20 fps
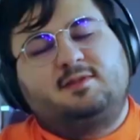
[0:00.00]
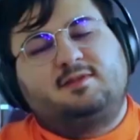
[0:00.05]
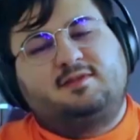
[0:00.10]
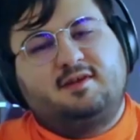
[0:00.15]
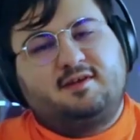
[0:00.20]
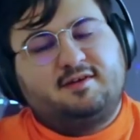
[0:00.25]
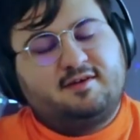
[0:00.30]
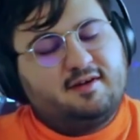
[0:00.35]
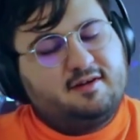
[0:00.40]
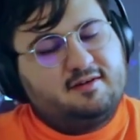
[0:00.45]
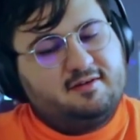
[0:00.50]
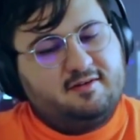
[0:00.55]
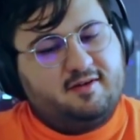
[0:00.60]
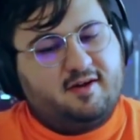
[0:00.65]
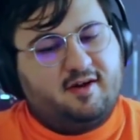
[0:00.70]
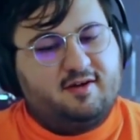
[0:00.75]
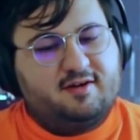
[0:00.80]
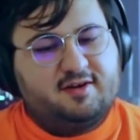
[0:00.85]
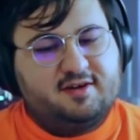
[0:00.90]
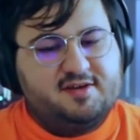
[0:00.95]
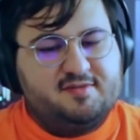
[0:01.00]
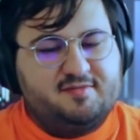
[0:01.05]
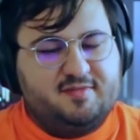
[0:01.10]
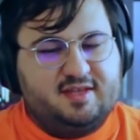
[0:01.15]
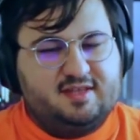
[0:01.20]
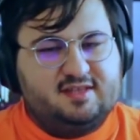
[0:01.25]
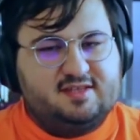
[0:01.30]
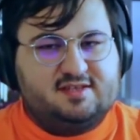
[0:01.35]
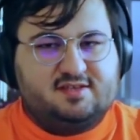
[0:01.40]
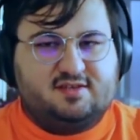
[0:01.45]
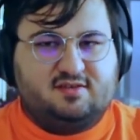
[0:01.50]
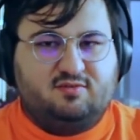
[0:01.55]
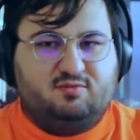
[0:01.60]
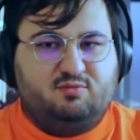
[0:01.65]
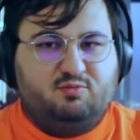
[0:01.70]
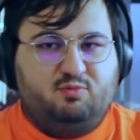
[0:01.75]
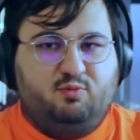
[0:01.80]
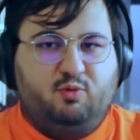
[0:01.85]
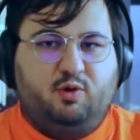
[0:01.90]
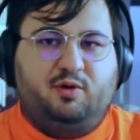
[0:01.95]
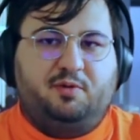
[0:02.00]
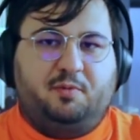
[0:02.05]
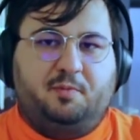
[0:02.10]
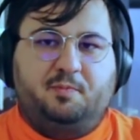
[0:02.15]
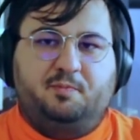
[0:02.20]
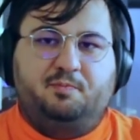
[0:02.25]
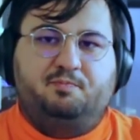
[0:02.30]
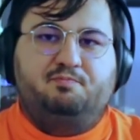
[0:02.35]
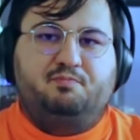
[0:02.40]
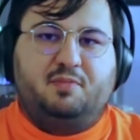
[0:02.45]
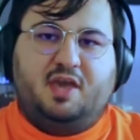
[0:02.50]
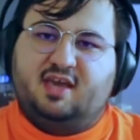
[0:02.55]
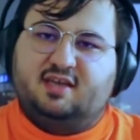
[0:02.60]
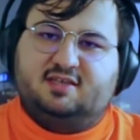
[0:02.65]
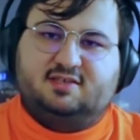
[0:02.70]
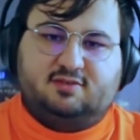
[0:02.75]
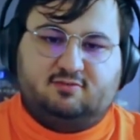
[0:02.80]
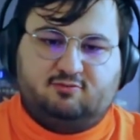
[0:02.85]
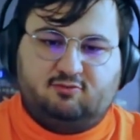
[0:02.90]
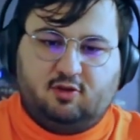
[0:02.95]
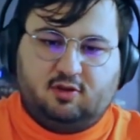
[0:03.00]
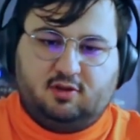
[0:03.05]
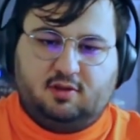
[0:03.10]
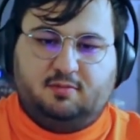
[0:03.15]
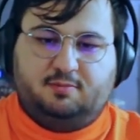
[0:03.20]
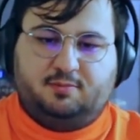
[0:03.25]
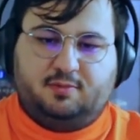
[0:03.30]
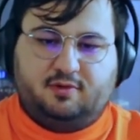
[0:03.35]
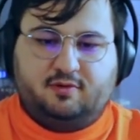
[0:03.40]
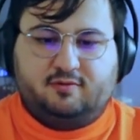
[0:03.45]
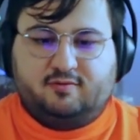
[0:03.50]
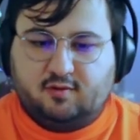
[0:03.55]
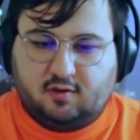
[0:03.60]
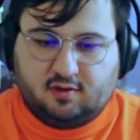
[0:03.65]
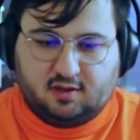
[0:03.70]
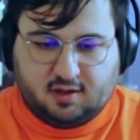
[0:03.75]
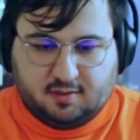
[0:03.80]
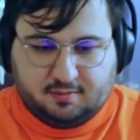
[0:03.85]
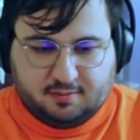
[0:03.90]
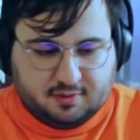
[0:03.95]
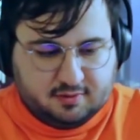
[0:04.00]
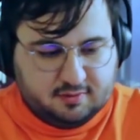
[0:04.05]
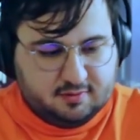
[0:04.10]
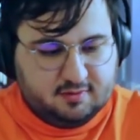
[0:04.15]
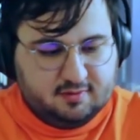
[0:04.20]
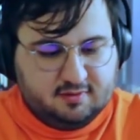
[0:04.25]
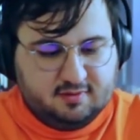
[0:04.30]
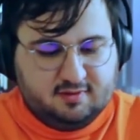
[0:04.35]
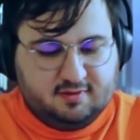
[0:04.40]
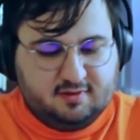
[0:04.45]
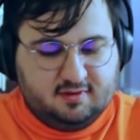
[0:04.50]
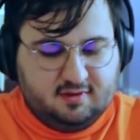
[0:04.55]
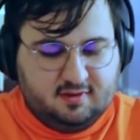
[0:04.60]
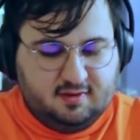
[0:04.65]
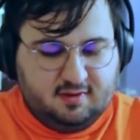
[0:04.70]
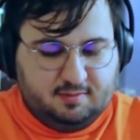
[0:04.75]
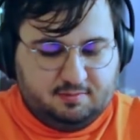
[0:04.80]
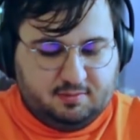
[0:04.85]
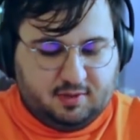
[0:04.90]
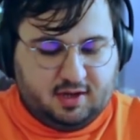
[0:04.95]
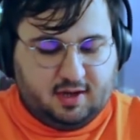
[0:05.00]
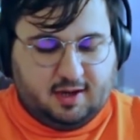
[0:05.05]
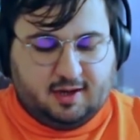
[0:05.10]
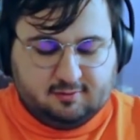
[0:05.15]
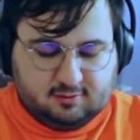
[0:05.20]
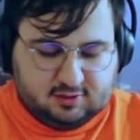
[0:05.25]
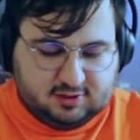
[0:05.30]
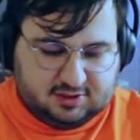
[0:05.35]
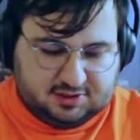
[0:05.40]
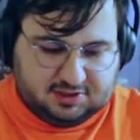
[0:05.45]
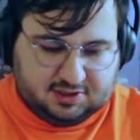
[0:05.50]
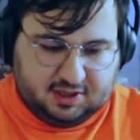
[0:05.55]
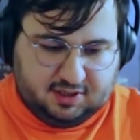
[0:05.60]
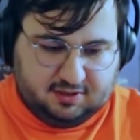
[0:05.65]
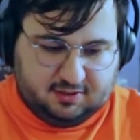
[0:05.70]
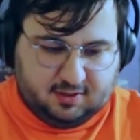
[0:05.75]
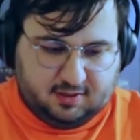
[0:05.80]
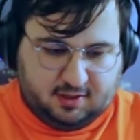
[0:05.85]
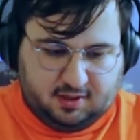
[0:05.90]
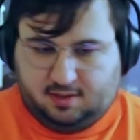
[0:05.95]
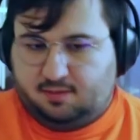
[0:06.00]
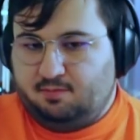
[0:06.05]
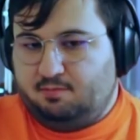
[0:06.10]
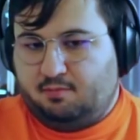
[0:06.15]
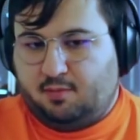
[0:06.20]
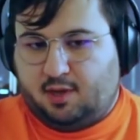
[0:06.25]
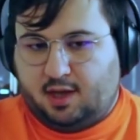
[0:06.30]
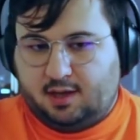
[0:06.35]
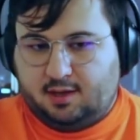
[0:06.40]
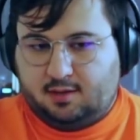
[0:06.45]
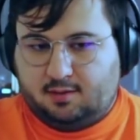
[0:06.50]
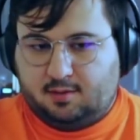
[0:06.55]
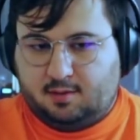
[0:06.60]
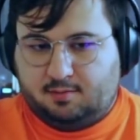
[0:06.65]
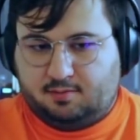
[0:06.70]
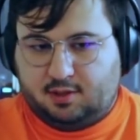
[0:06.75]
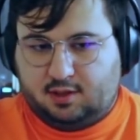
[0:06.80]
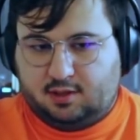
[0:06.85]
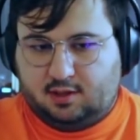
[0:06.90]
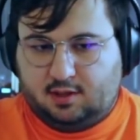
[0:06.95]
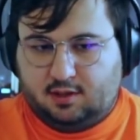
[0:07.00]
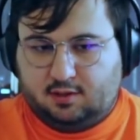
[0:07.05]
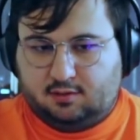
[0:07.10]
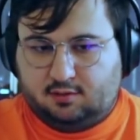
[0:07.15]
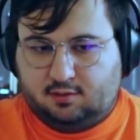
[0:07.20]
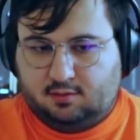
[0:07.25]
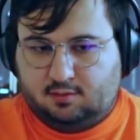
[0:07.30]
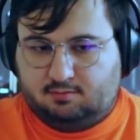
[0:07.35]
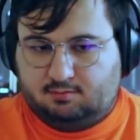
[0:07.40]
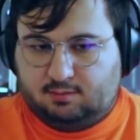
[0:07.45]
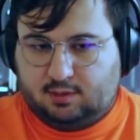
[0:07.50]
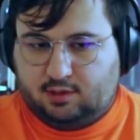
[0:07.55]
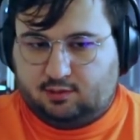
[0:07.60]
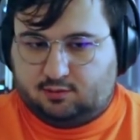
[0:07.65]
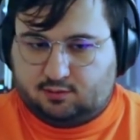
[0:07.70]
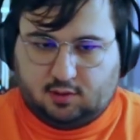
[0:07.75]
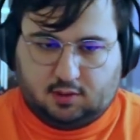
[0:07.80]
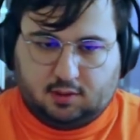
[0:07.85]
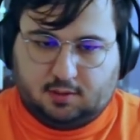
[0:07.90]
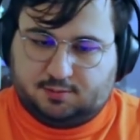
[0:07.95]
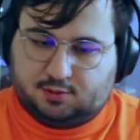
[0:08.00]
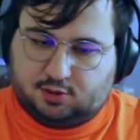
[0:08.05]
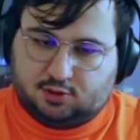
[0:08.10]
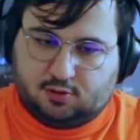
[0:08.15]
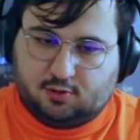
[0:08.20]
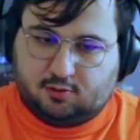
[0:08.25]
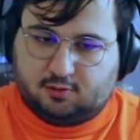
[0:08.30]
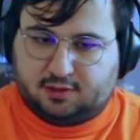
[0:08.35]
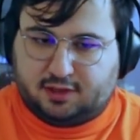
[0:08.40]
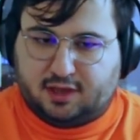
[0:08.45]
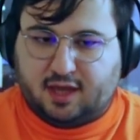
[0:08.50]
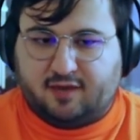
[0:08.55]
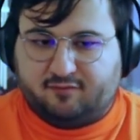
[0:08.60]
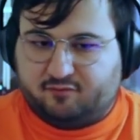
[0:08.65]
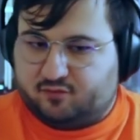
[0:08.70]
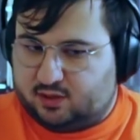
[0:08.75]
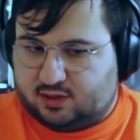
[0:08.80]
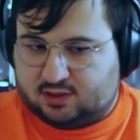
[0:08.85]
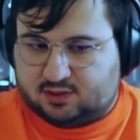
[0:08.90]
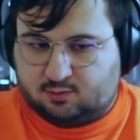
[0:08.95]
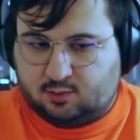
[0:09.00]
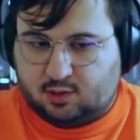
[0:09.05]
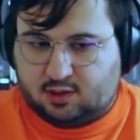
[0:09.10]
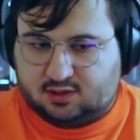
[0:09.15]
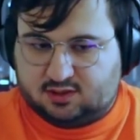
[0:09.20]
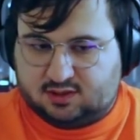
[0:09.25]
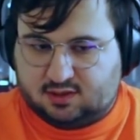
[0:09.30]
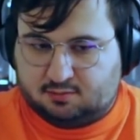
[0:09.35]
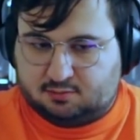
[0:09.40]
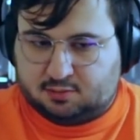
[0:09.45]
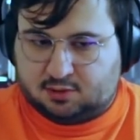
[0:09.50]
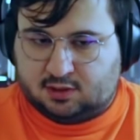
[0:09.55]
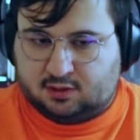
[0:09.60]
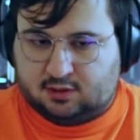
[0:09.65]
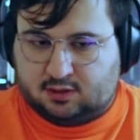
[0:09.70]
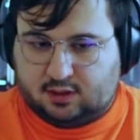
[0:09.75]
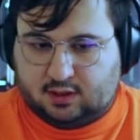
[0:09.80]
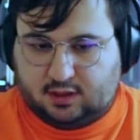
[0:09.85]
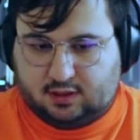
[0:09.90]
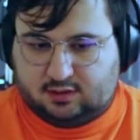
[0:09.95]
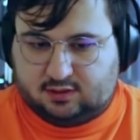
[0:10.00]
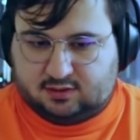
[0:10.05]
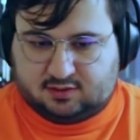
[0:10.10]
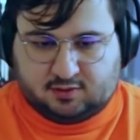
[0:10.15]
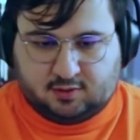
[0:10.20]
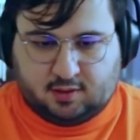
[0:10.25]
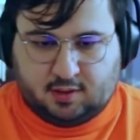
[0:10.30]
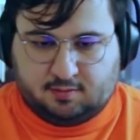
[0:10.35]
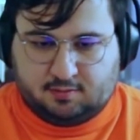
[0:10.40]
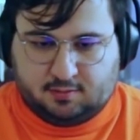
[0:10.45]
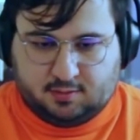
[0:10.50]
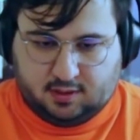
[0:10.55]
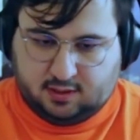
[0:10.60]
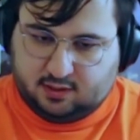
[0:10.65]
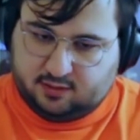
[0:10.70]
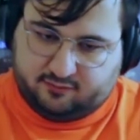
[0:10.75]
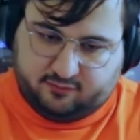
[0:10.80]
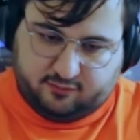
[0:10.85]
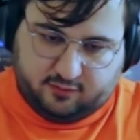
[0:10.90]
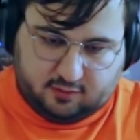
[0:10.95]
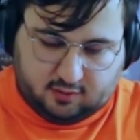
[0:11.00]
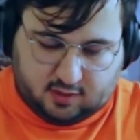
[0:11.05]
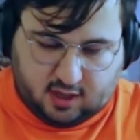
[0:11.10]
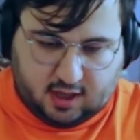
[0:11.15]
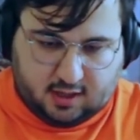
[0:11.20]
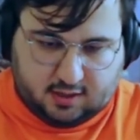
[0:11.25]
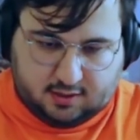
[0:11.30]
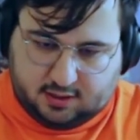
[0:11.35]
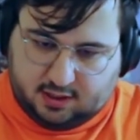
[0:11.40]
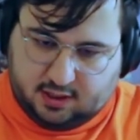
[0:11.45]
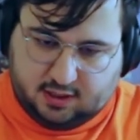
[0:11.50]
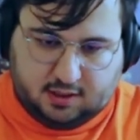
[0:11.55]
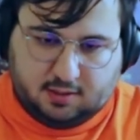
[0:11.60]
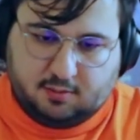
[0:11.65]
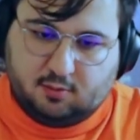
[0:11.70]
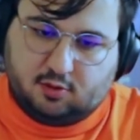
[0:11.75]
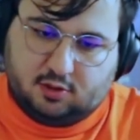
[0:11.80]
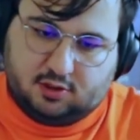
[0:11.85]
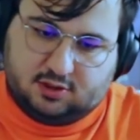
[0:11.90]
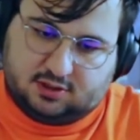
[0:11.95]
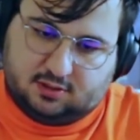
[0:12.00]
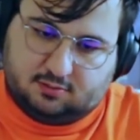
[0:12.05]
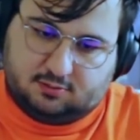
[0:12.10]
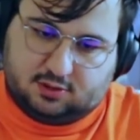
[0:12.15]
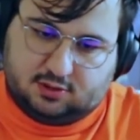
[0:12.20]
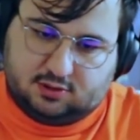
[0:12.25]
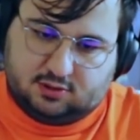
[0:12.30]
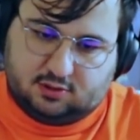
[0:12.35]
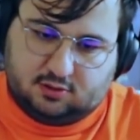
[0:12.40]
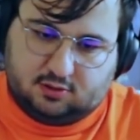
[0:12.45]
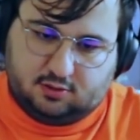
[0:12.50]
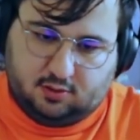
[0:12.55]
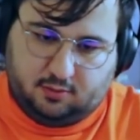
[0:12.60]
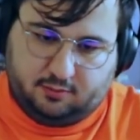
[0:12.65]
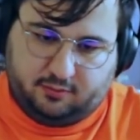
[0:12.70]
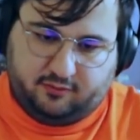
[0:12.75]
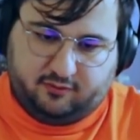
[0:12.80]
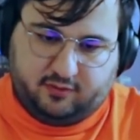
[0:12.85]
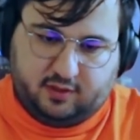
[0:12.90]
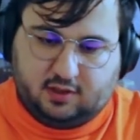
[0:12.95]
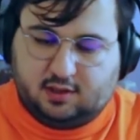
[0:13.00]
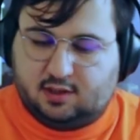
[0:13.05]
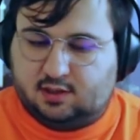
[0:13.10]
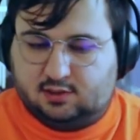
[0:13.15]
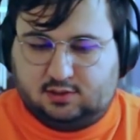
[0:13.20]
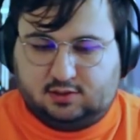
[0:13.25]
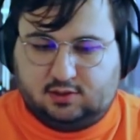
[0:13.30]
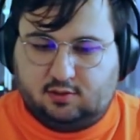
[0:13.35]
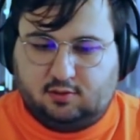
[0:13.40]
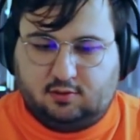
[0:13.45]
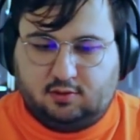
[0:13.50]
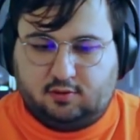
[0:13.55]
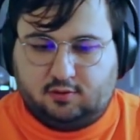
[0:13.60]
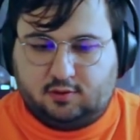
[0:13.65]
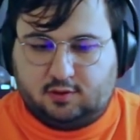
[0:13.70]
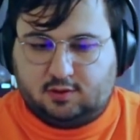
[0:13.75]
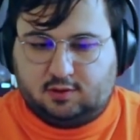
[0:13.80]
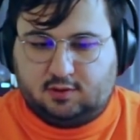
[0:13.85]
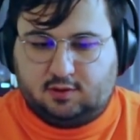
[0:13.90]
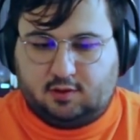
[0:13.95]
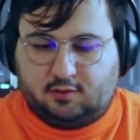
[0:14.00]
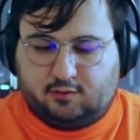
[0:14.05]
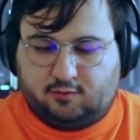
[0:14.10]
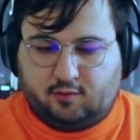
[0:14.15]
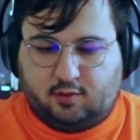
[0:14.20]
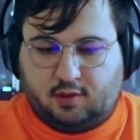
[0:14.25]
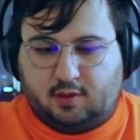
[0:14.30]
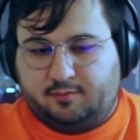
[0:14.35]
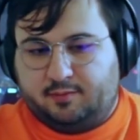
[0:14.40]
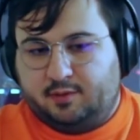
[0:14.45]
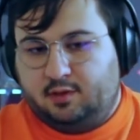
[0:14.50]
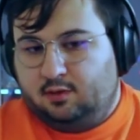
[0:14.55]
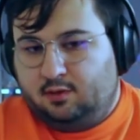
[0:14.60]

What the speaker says: There are arguments on what makes a rollup, but I would say that in my opinion, a rollup should only have this one assumption that I described. If you add any more assumptions on top of it, it's no longer a rollup.